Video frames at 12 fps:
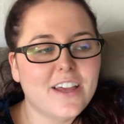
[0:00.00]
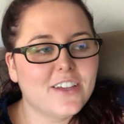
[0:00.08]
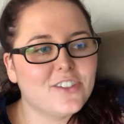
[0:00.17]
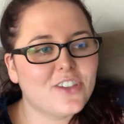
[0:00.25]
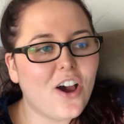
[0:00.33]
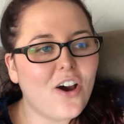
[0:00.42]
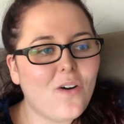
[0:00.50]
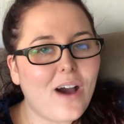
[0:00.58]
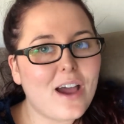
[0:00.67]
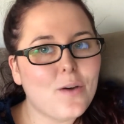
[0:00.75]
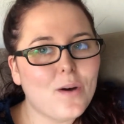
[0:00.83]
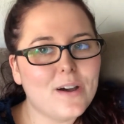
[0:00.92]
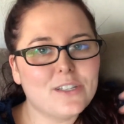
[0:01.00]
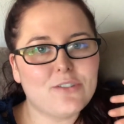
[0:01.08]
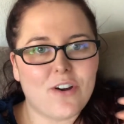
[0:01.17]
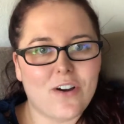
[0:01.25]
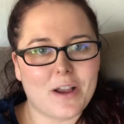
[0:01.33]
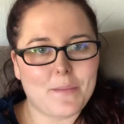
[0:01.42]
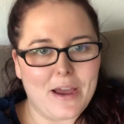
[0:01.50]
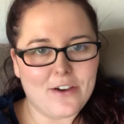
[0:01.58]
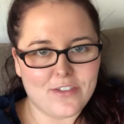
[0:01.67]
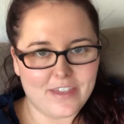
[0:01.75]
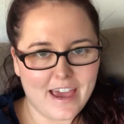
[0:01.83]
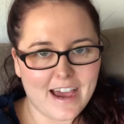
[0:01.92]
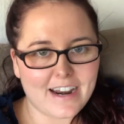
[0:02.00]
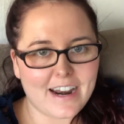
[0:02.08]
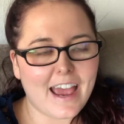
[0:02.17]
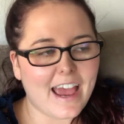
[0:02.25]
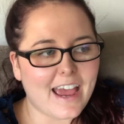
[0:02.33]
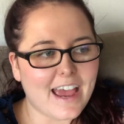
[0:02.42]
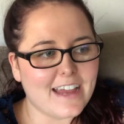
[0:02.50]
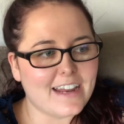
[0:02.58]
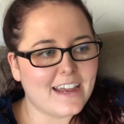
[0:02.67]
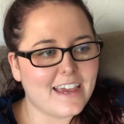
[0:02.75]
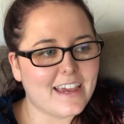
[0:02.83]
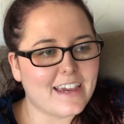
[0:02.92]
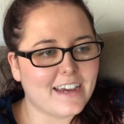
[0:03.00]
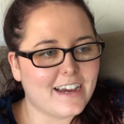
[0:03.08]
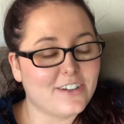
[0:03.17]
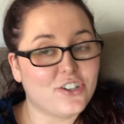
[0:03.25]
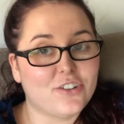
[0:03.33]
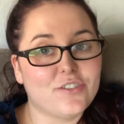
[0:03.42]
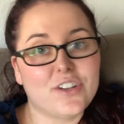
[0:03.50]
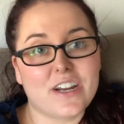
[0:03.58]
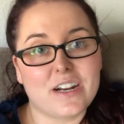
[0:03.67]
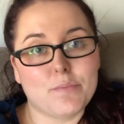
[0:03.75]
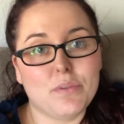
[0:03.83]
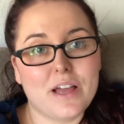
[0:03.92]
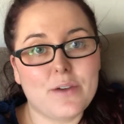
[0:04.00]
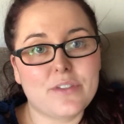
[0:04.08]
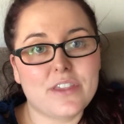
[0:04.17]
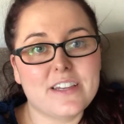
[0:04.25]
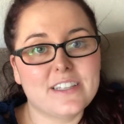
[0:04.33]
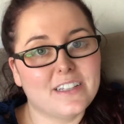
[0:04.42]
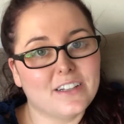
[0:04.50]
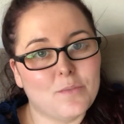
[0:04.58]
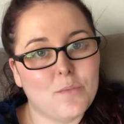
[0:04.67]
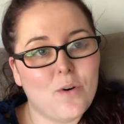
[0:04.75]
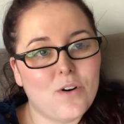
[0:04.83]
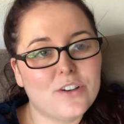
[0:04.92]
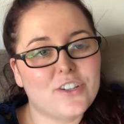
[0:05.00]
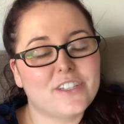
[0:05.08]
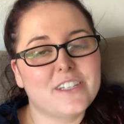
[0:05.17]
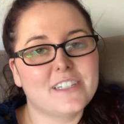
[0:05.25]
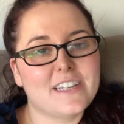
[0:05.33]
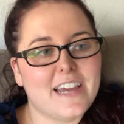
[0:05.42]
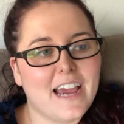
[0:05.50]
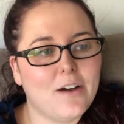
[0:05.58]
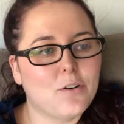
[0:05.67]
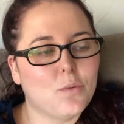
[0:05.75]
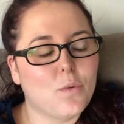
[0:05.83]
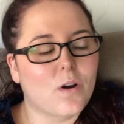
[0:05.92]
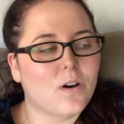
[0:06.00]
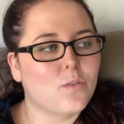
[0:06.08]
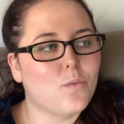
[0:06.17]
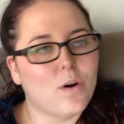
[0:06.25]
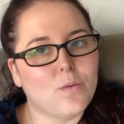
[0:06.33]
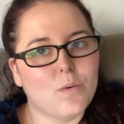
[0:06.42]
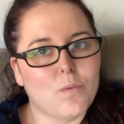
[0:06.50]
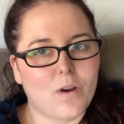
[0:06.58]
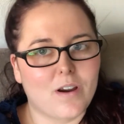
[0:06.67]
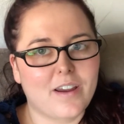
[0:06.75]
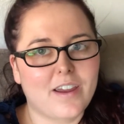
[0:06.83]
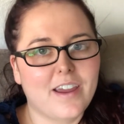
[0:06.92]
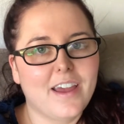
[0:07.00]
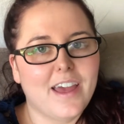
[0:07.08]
So I was wrong about that, and it kind of shows you got to play with these a little more just to see how it'll work, what will work.